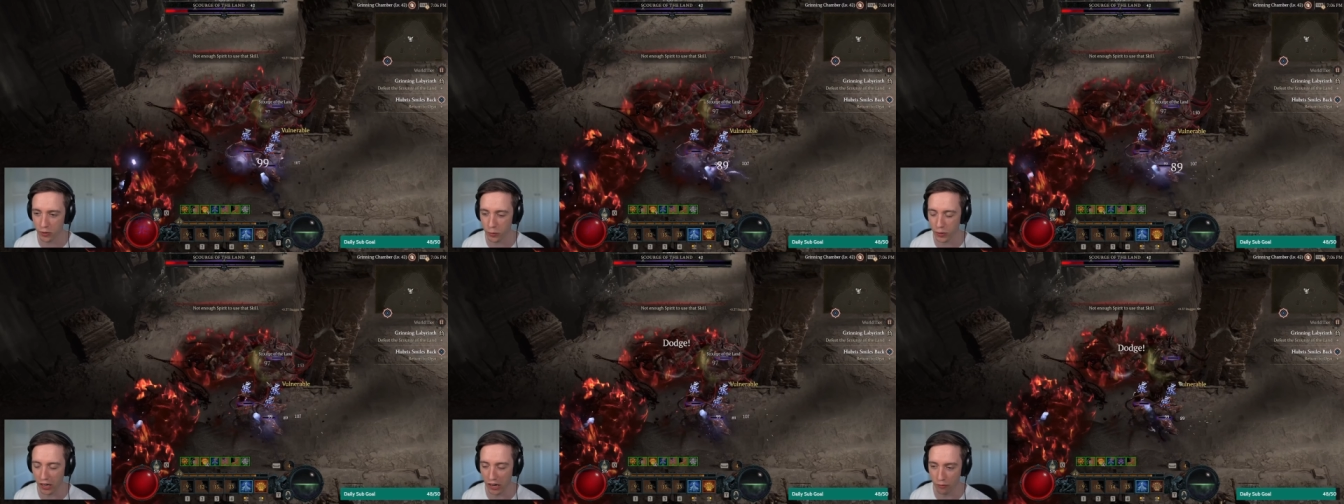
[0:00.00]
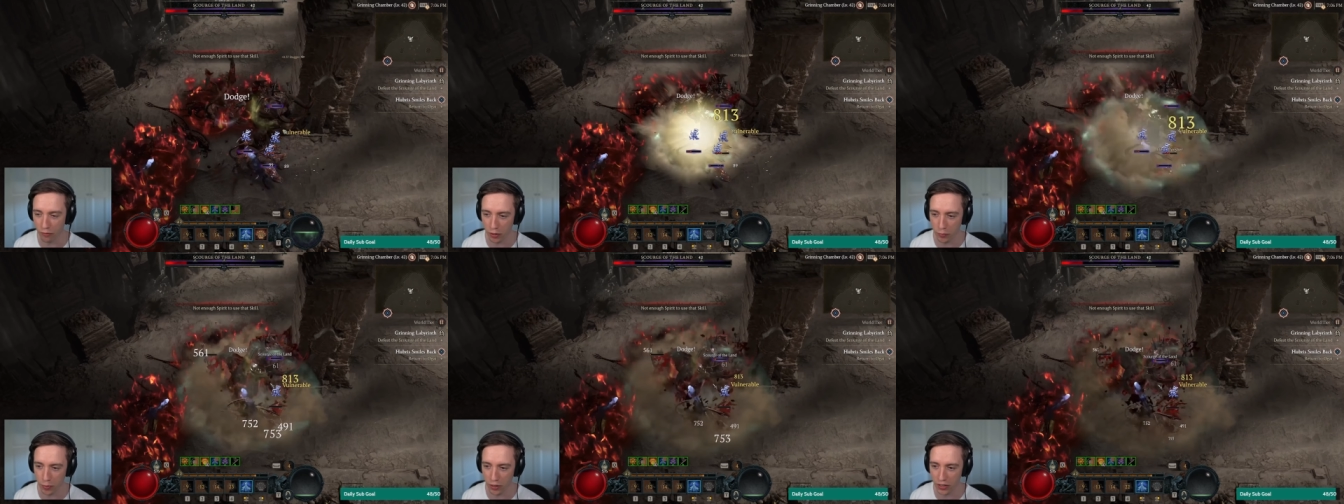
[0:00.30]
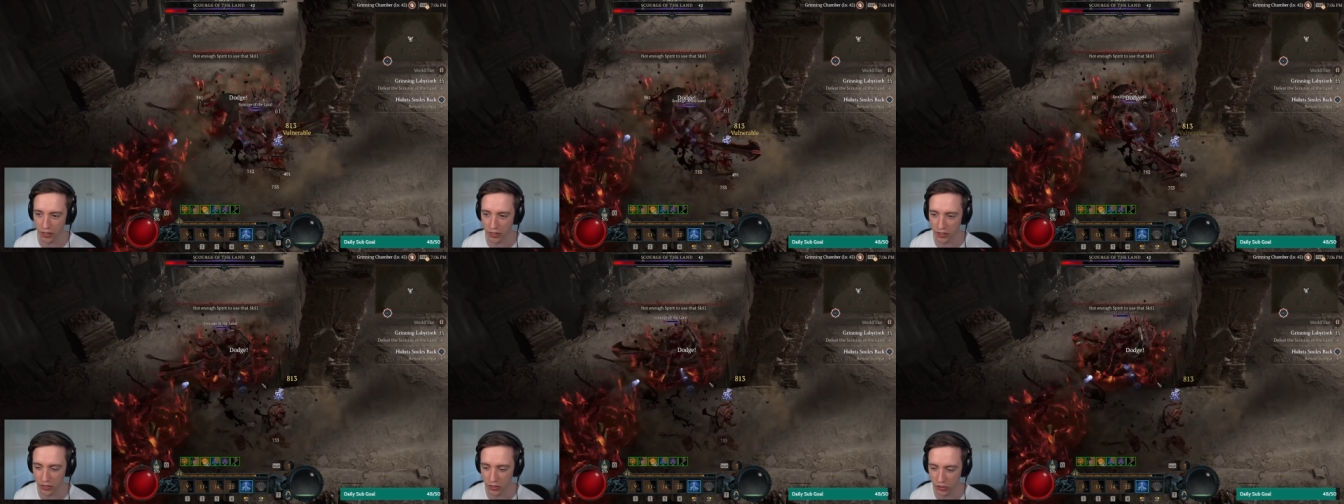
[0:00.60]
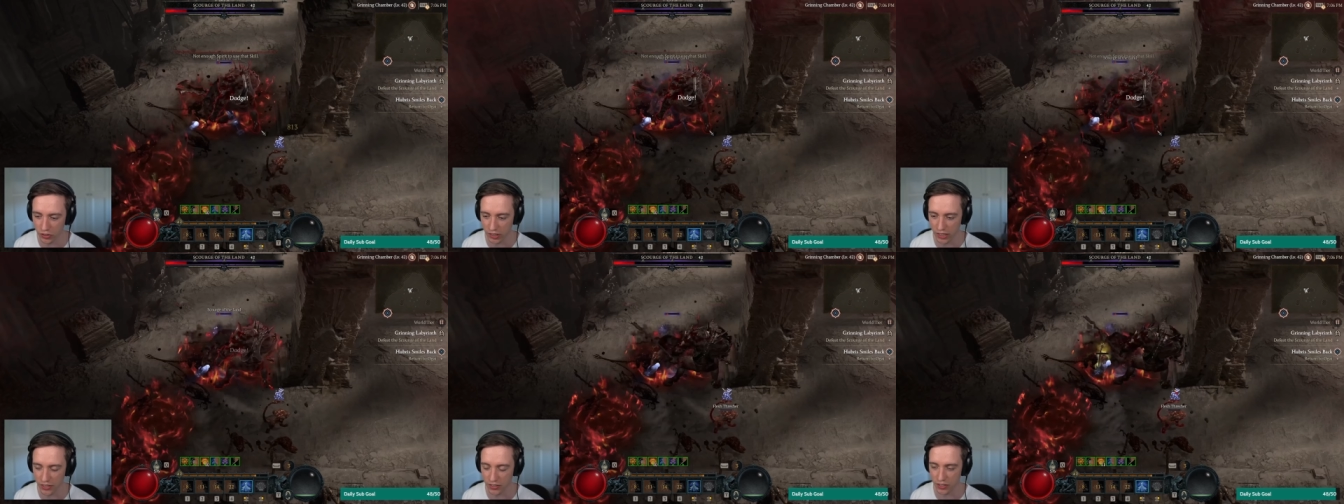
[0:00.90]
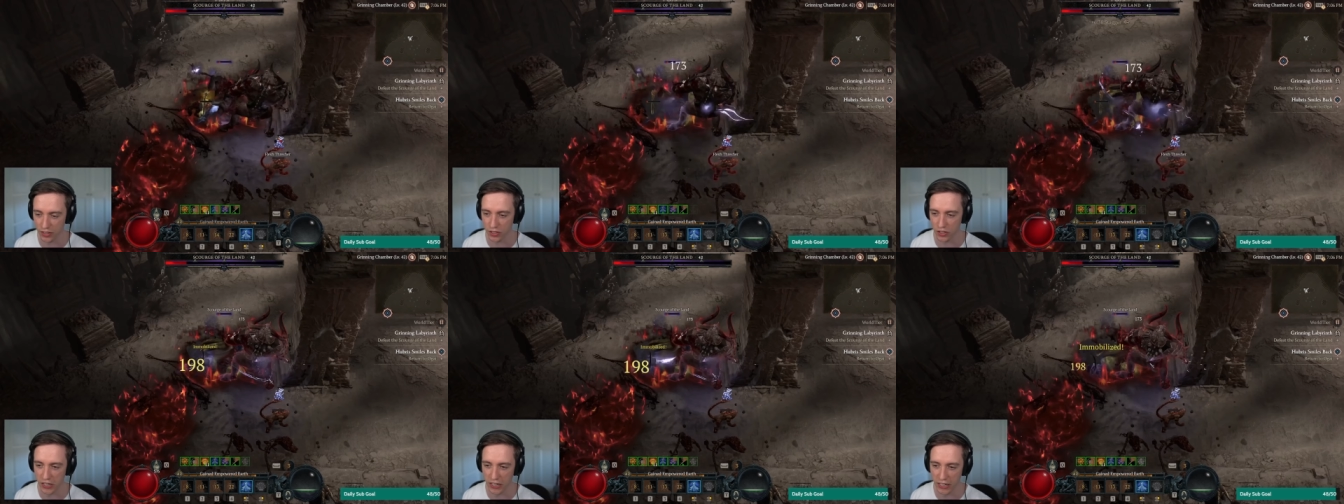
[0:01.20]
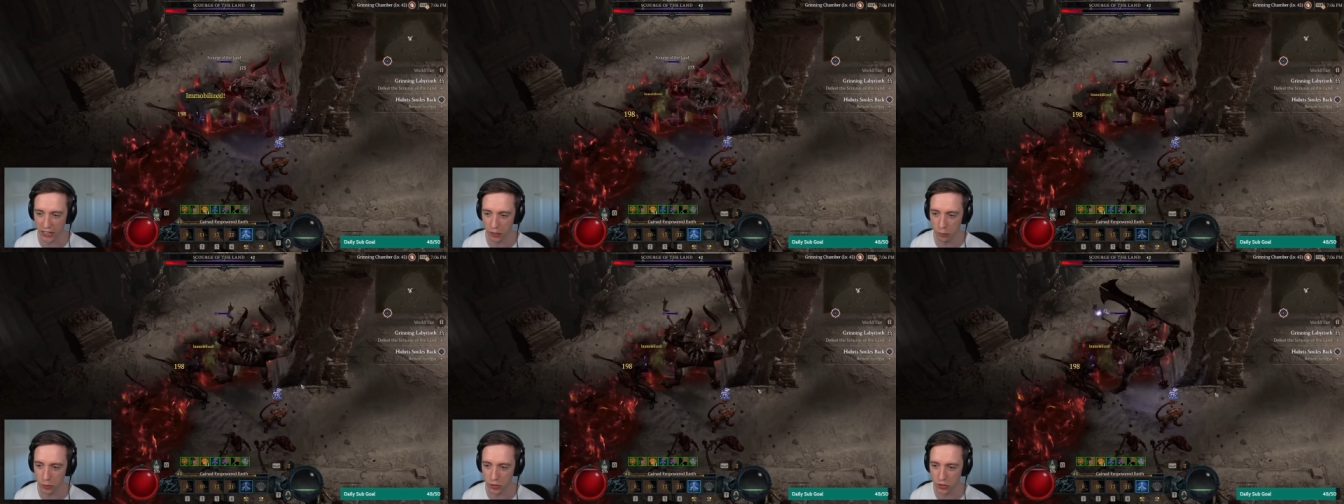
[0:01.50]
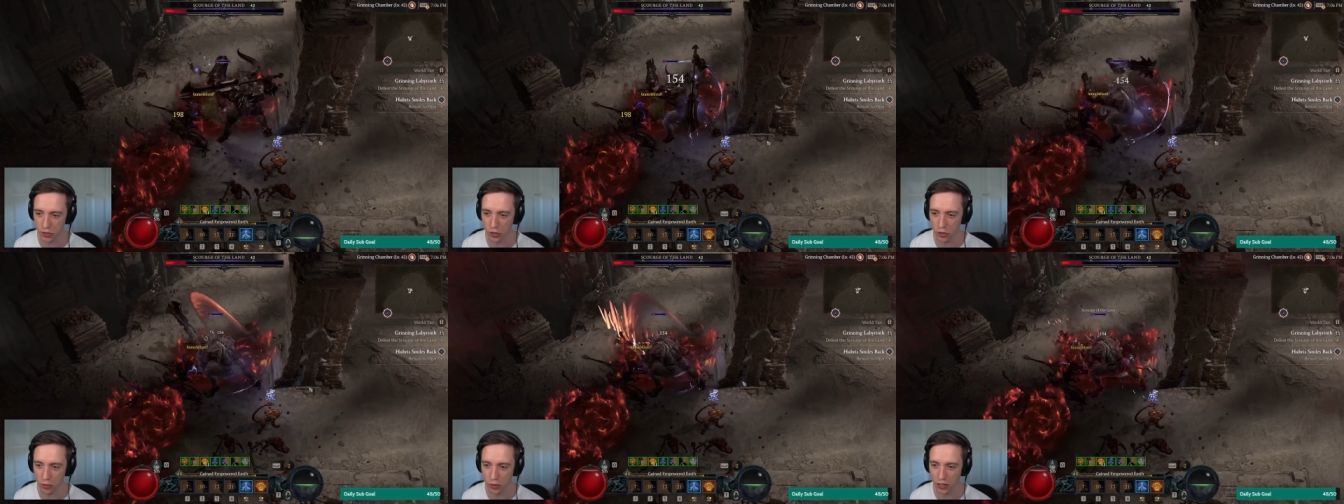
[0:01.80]
where everybody understands exactly
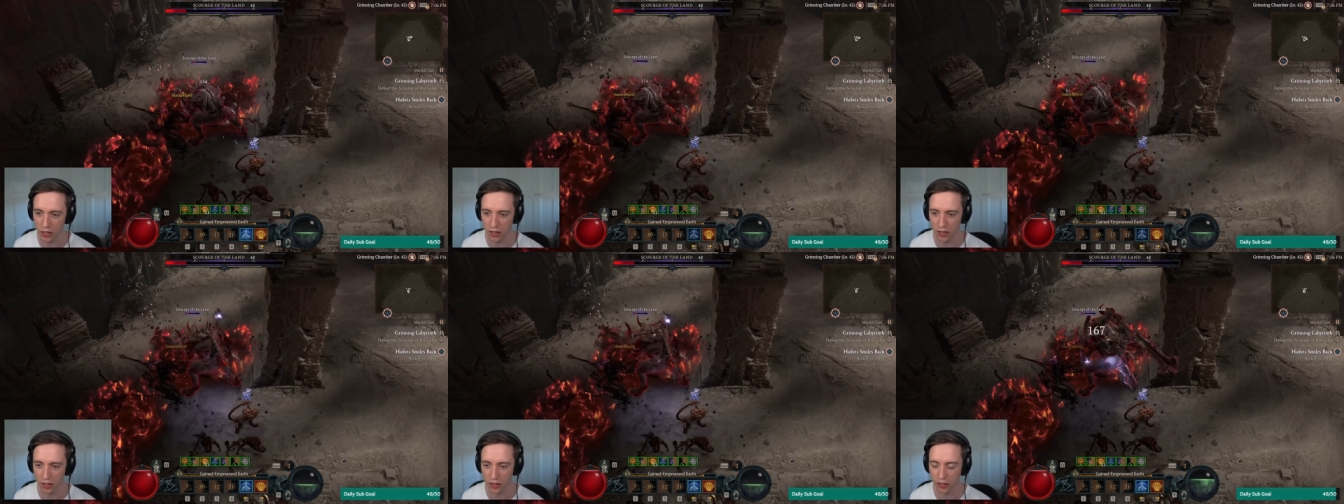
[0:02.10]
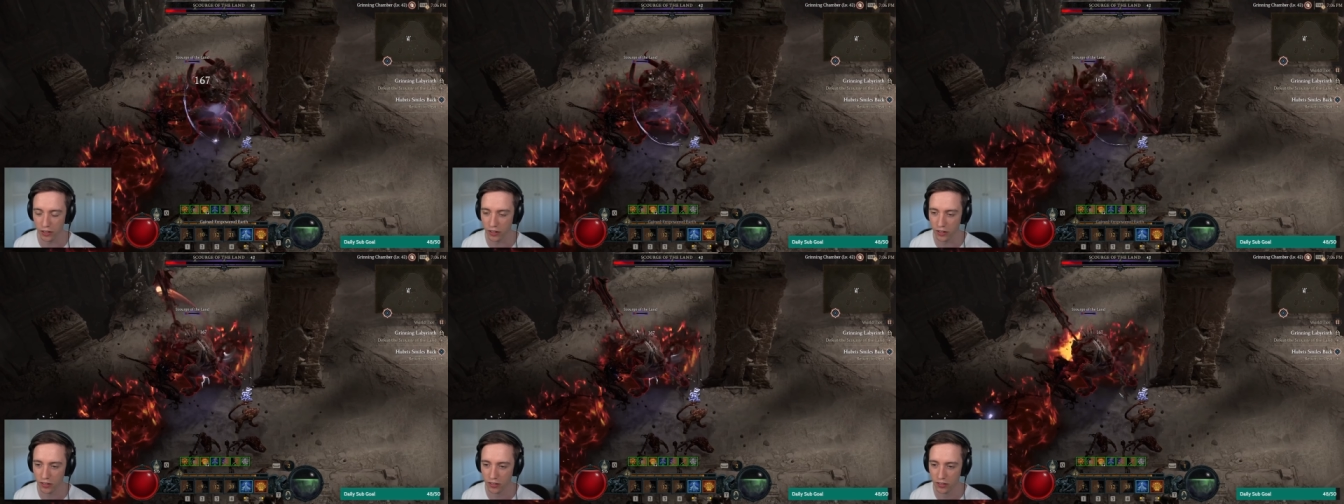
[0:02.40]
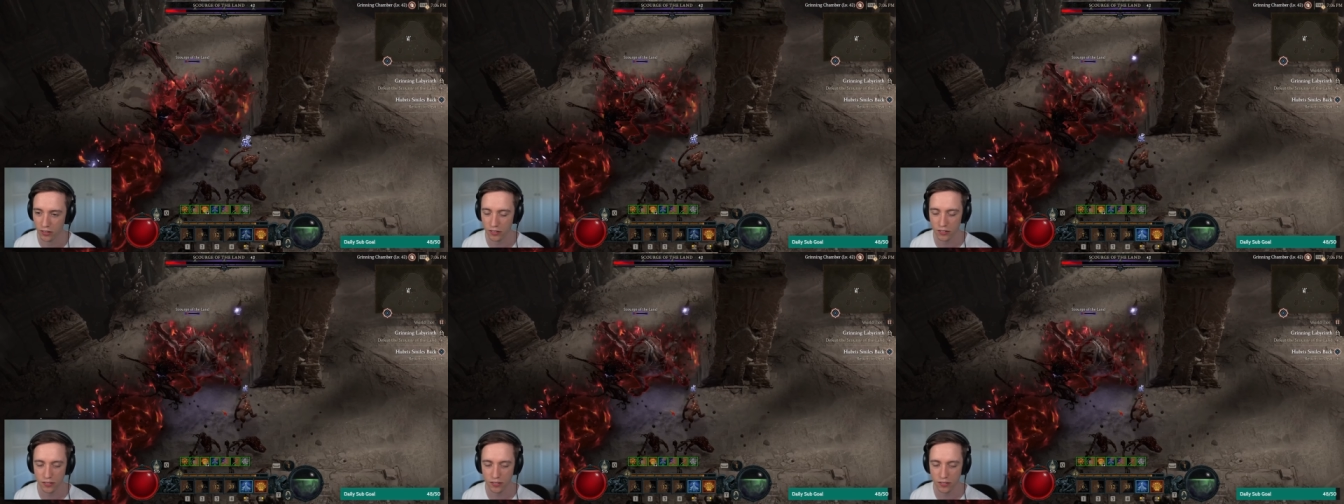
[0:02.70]
what's going on, you know?